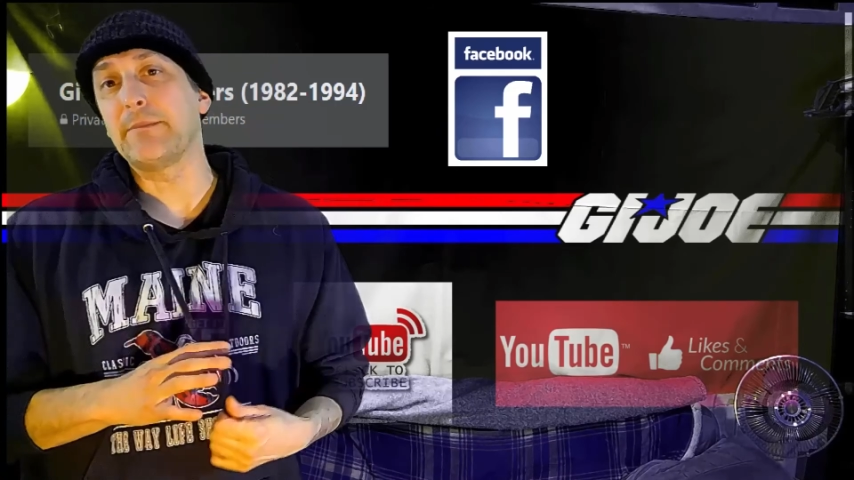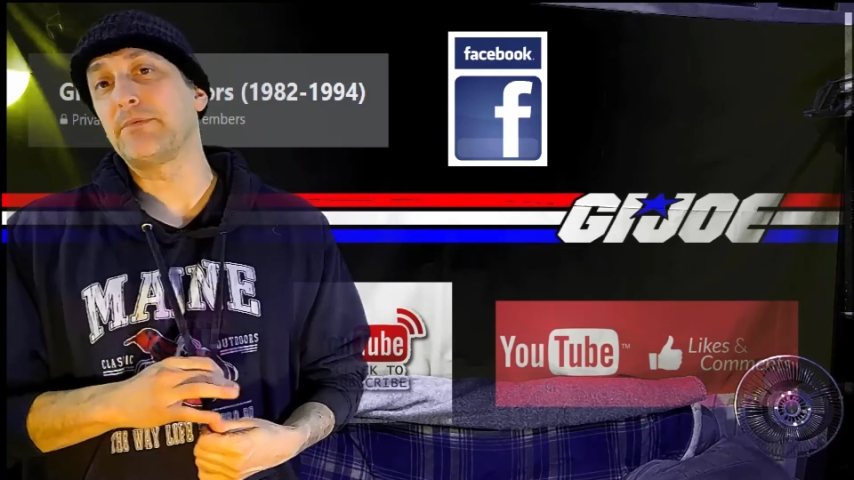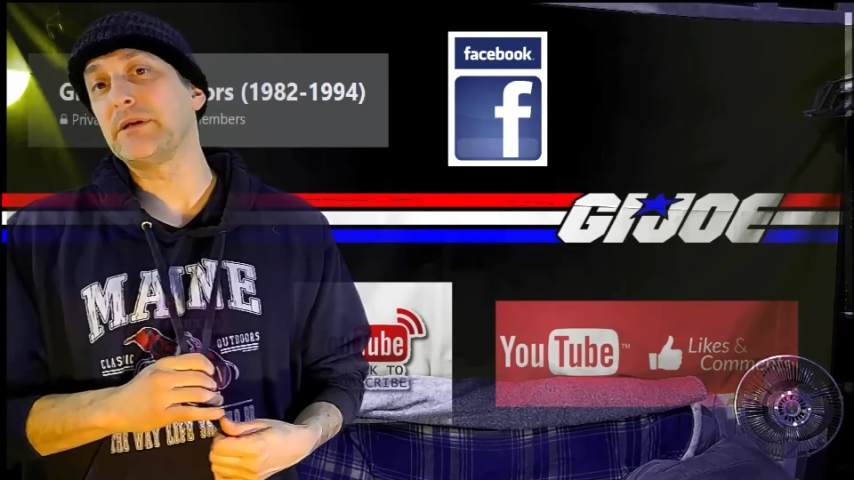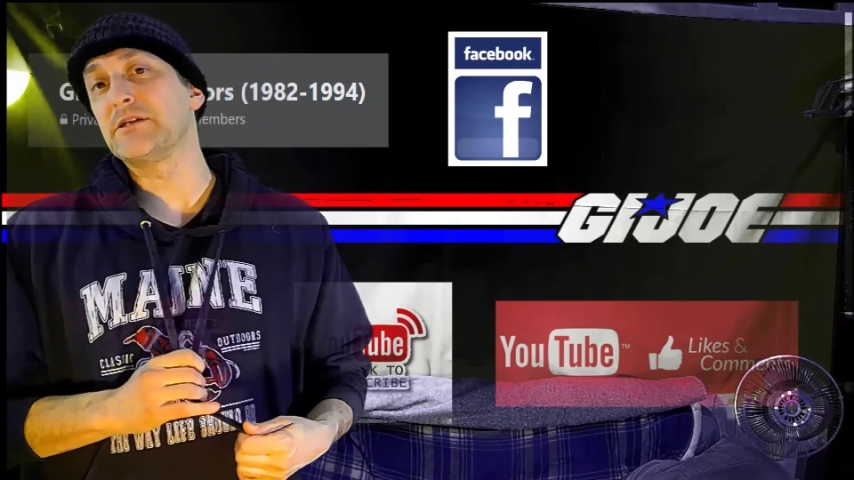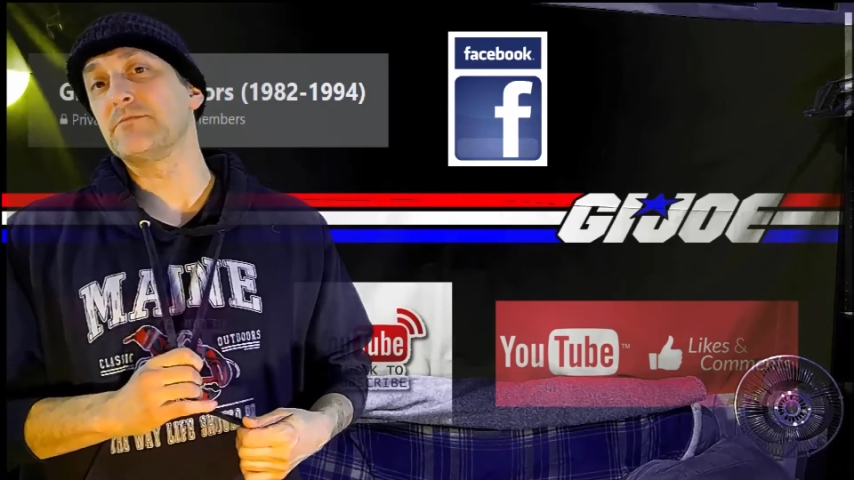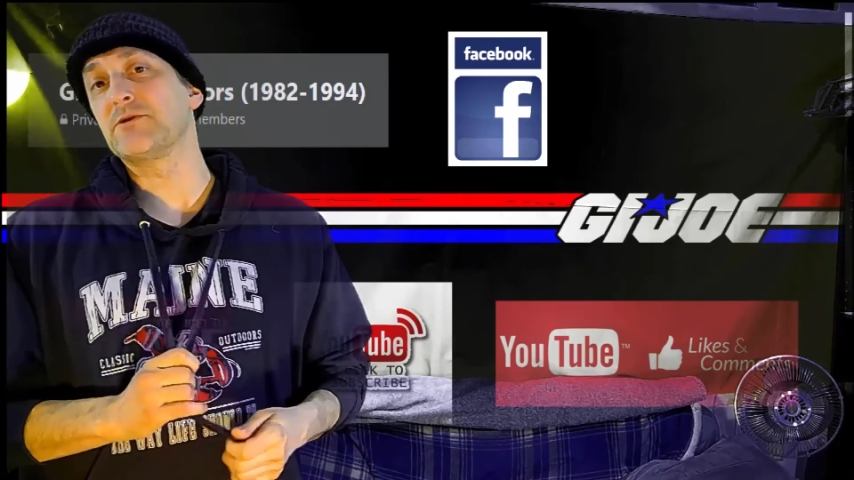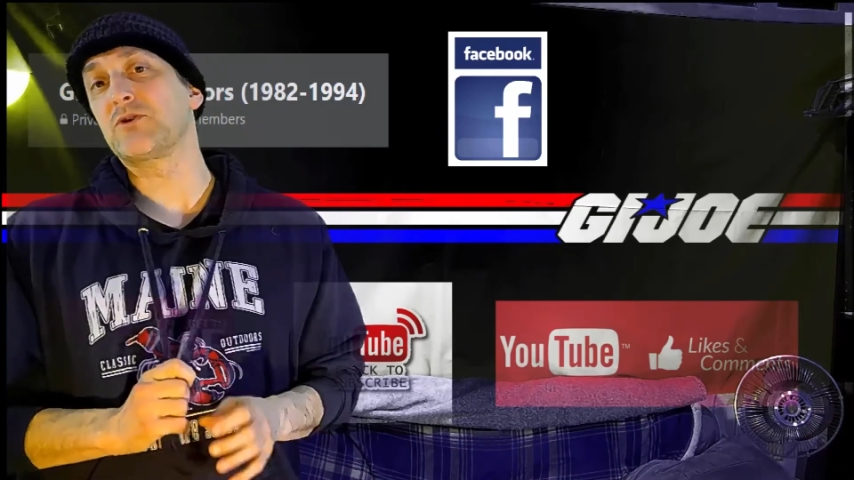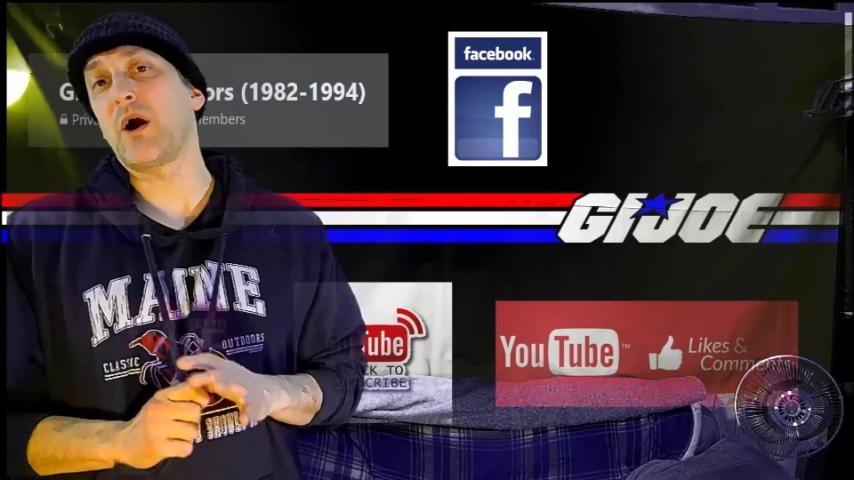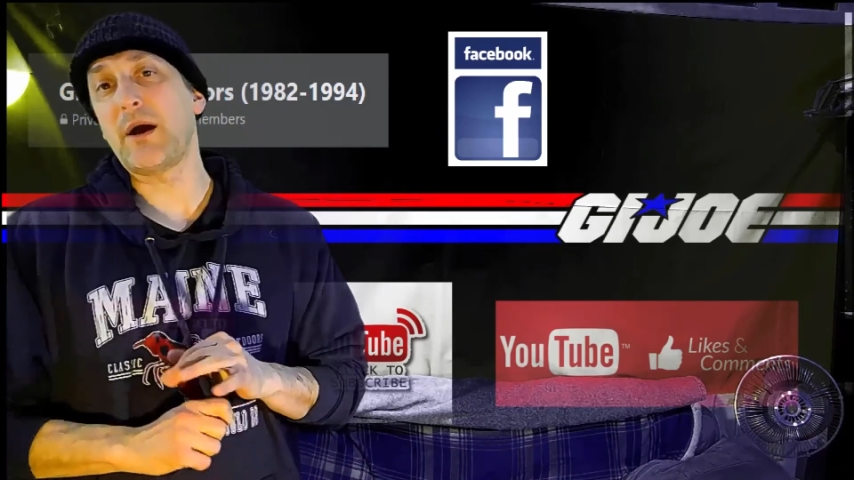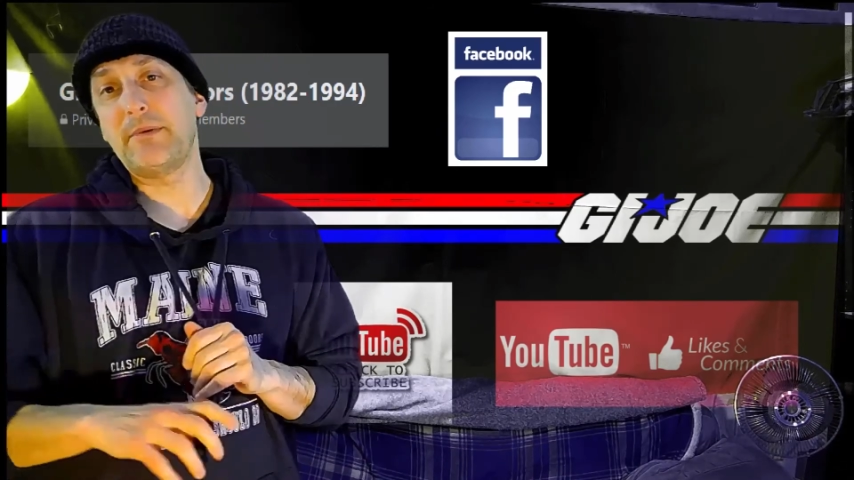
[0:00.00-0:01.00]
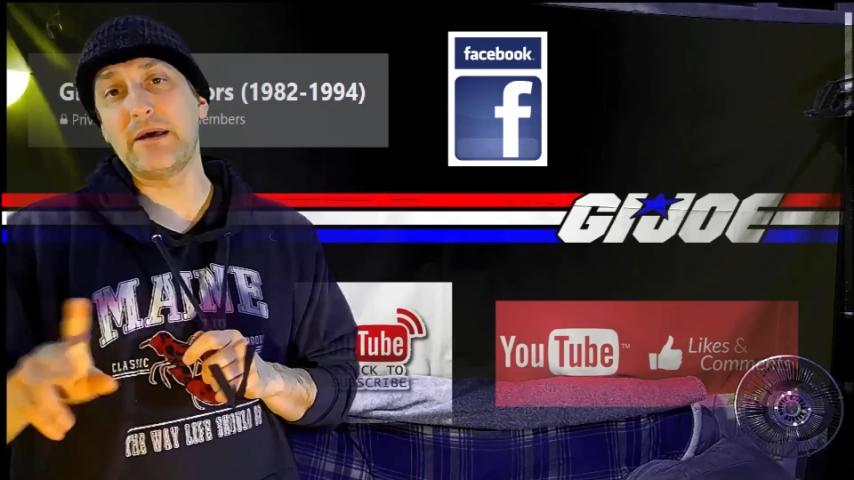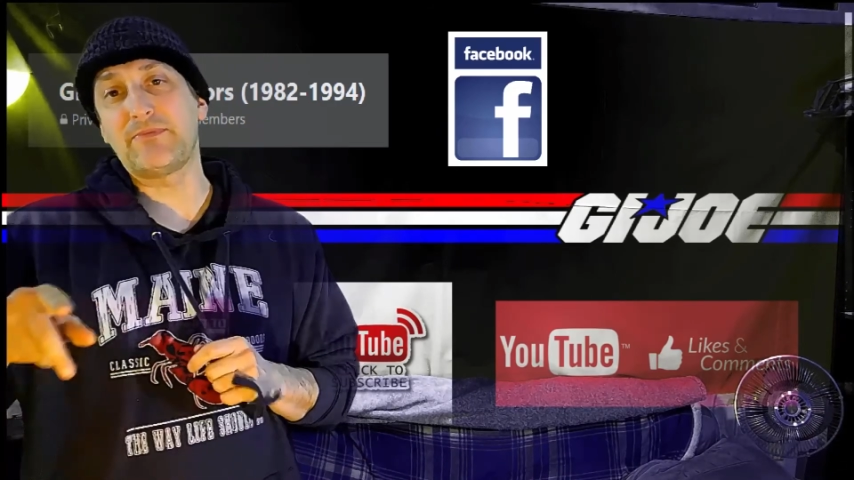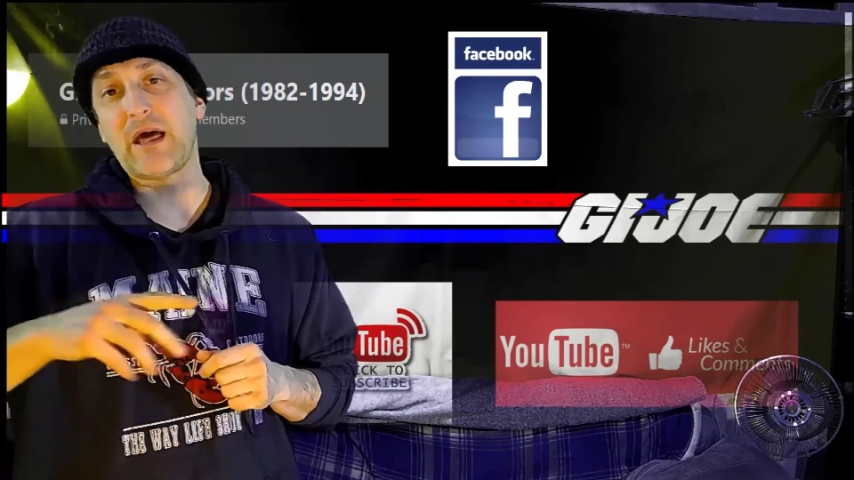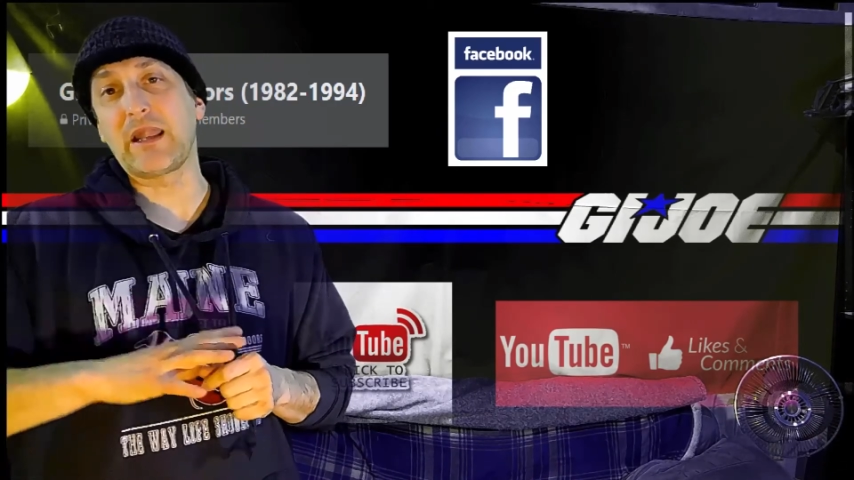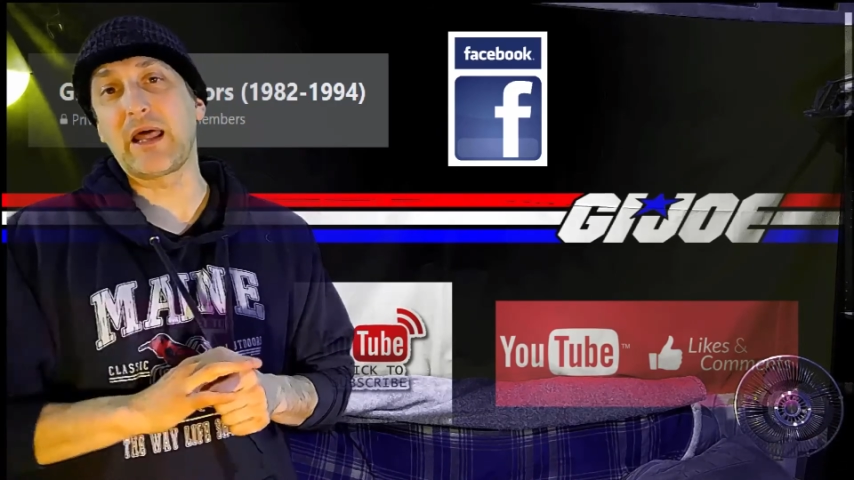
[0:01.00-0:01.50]
please subscribe, hit
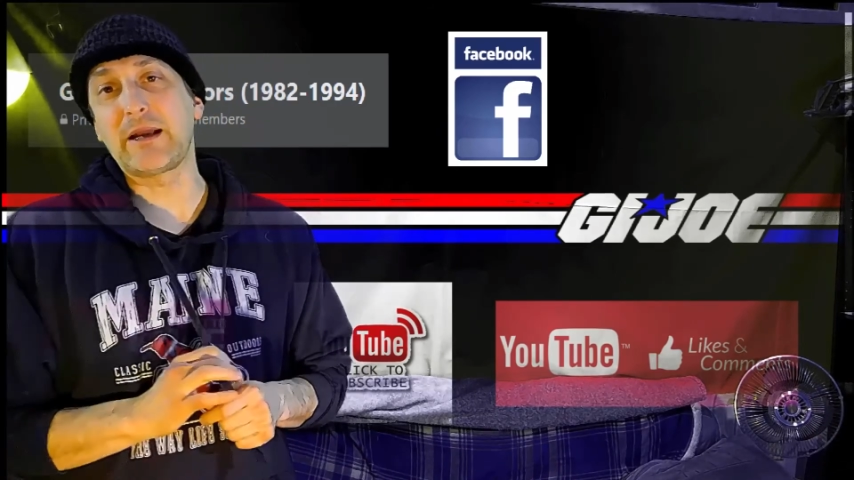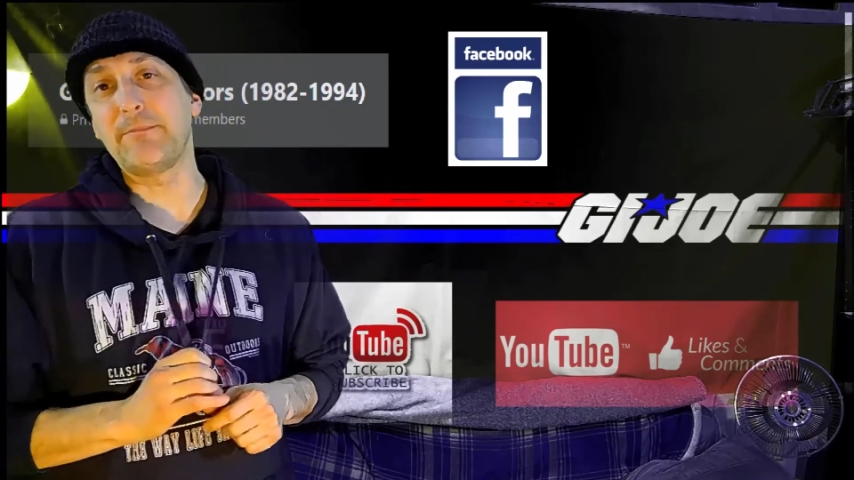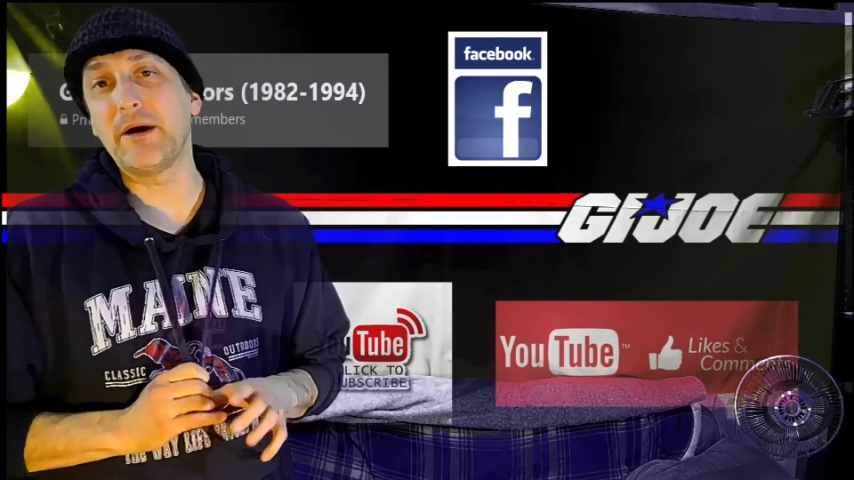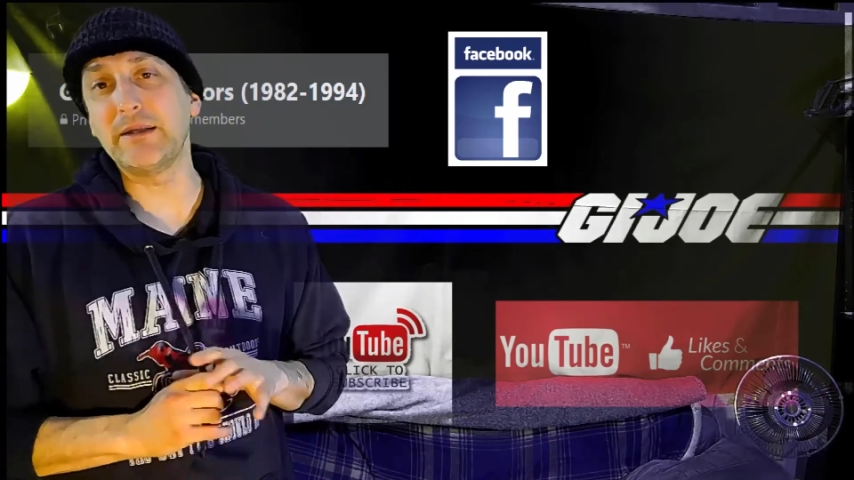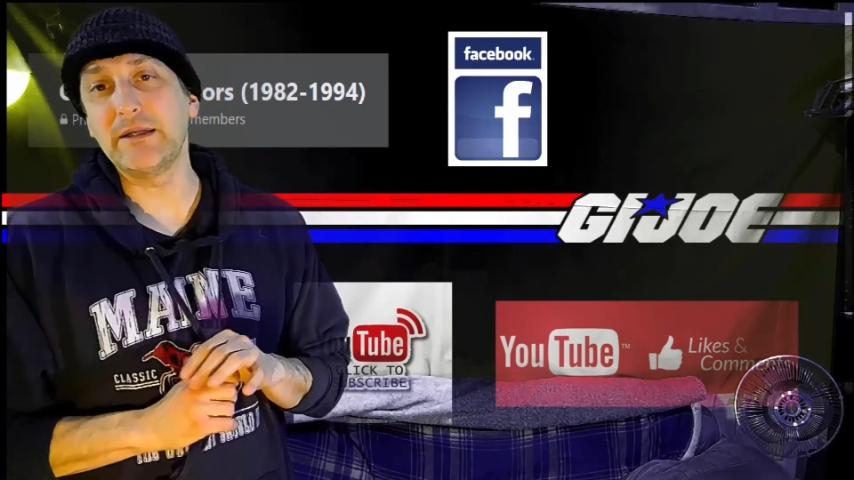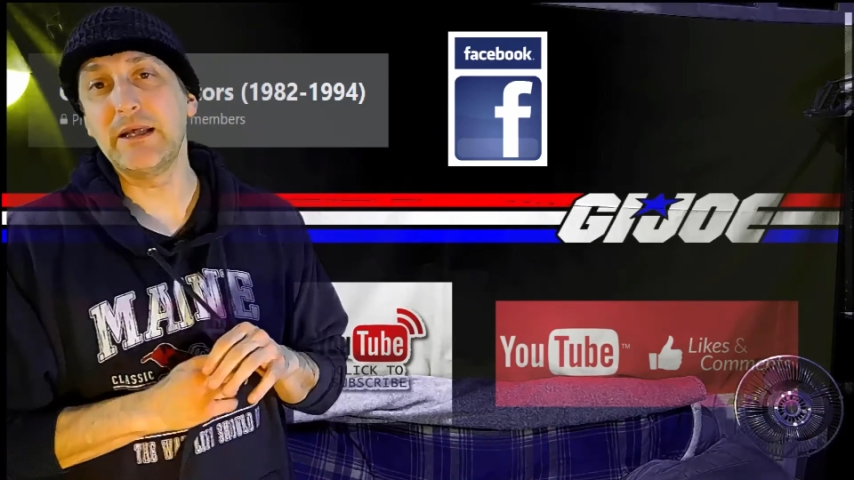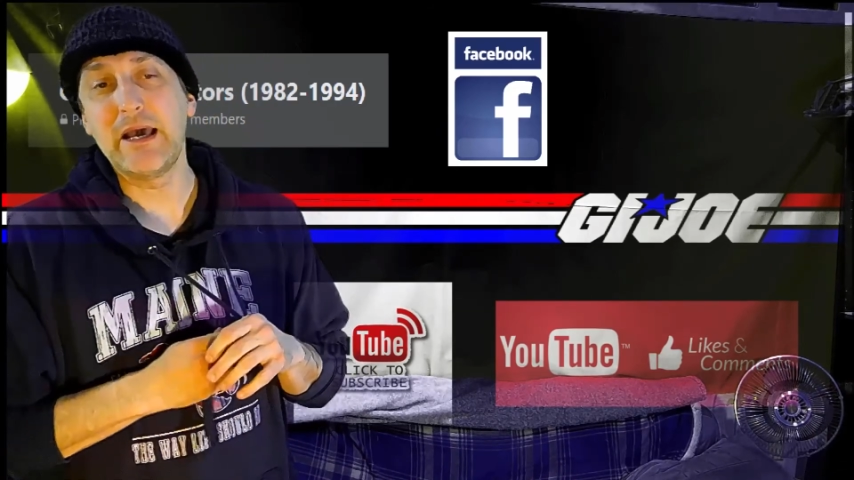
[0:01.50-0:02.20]
that like button,